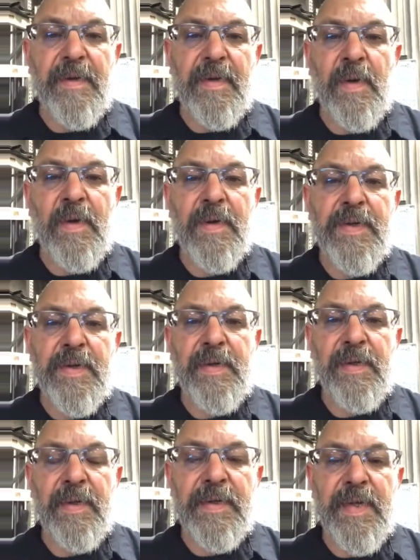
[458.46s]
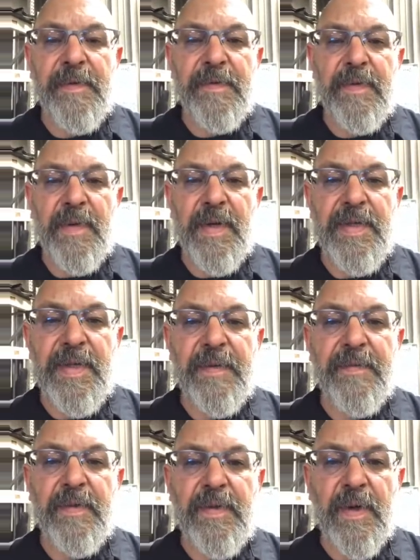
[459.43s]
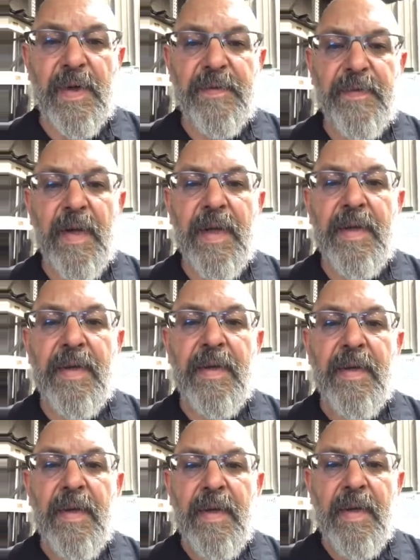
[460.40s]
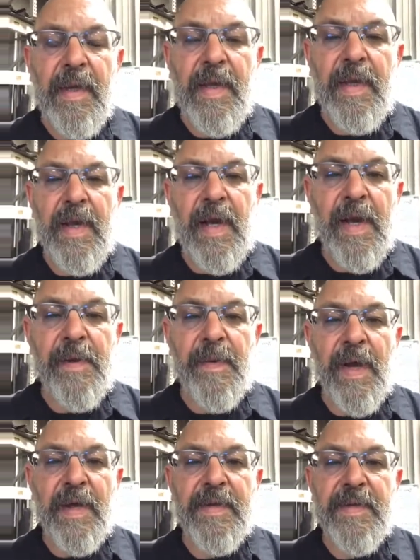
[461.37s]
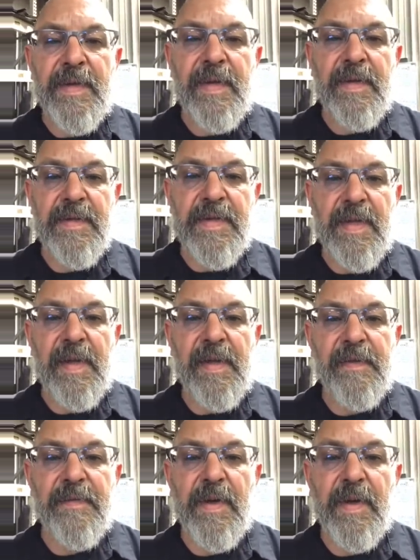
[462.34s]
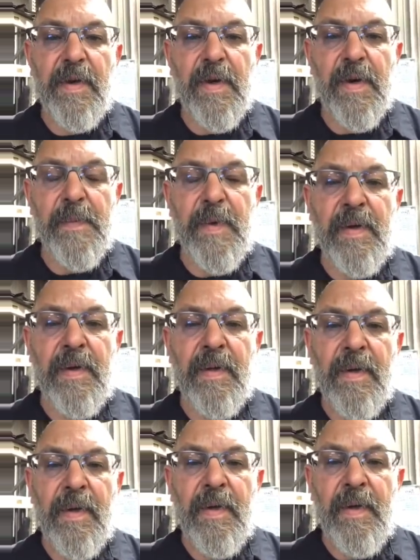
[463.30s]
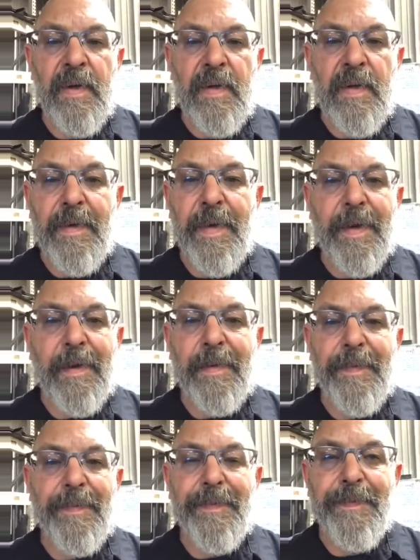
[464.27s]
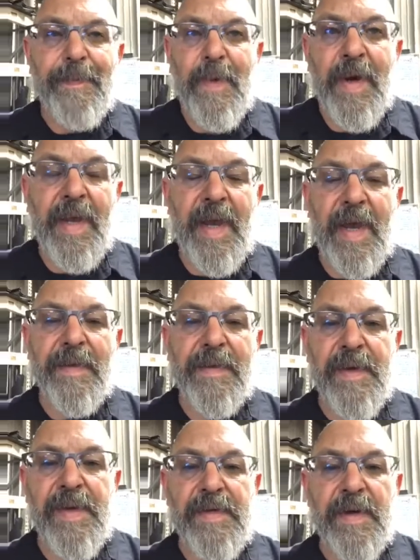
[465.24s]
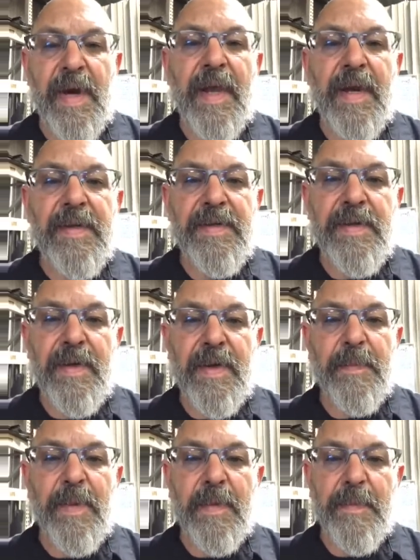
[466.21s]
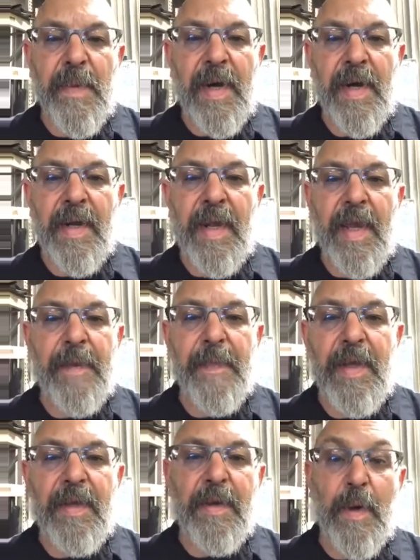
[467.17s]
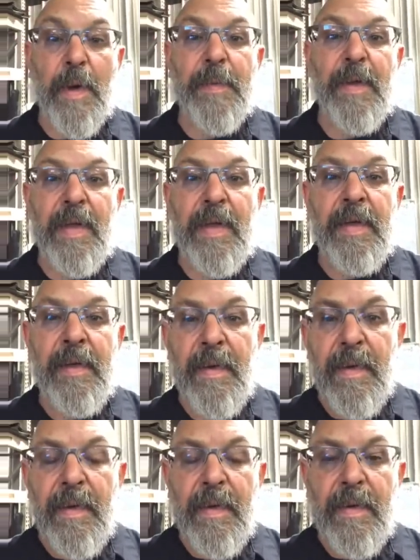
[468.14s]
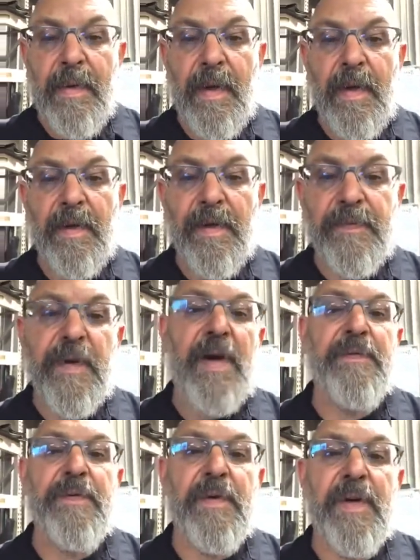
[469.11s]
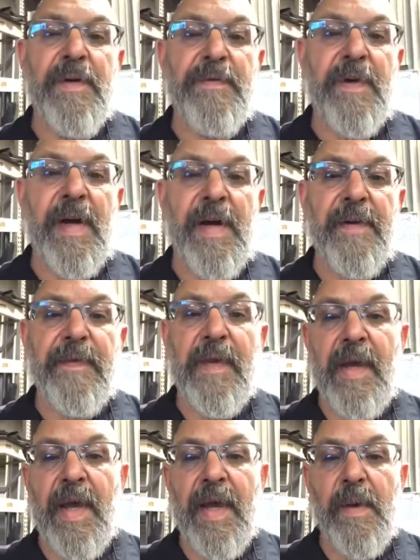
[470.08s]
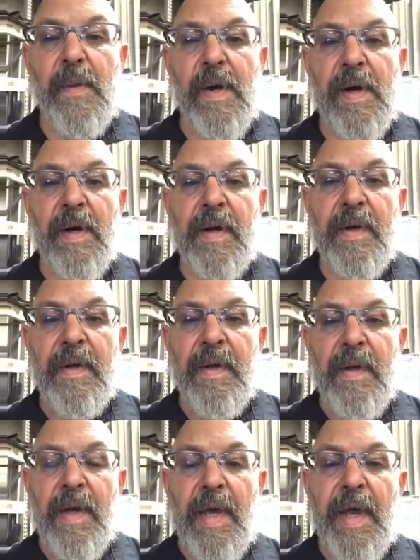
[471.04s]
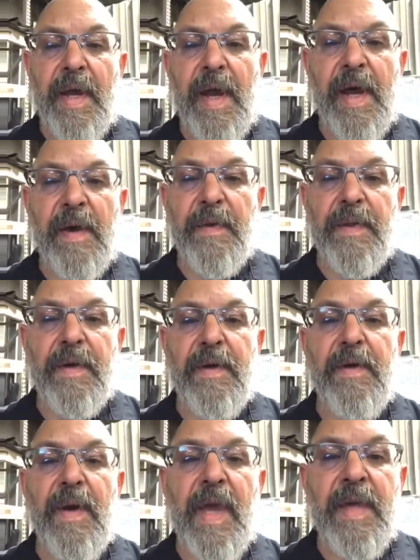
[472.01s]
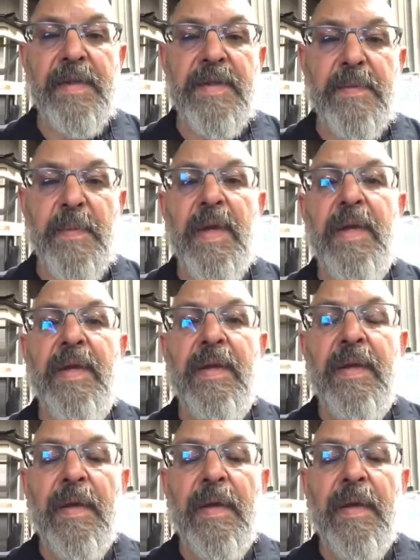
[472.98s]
old school 727 torque flight in IREX instead of the normal, you know, what do you got, 3 trannies you can put behind a Hemi normally, you know, the 545, the NAG 1, and now the new 8-speed.